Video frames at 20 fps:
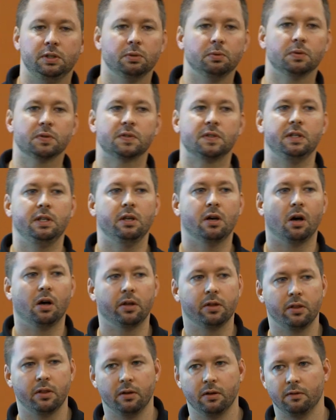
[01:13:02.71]
You will see
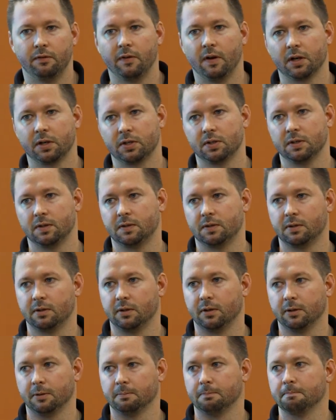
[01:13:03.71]
all the infections
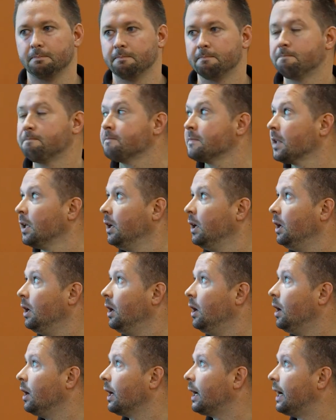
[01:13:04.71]
there.
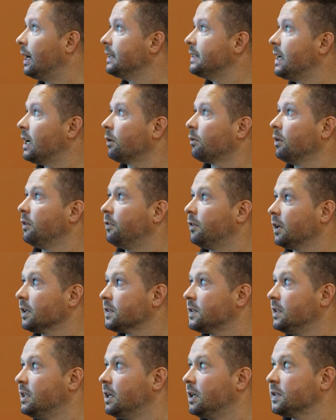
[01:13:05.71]
Contact
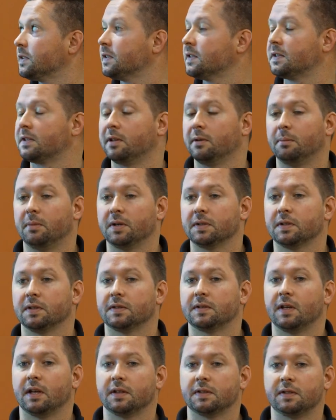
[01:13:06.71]
reflex analysis is the
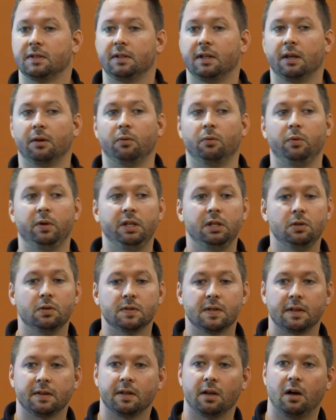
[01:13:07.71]
muscle testing that we
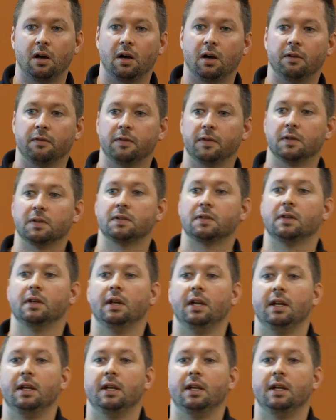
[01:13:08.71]
use at the office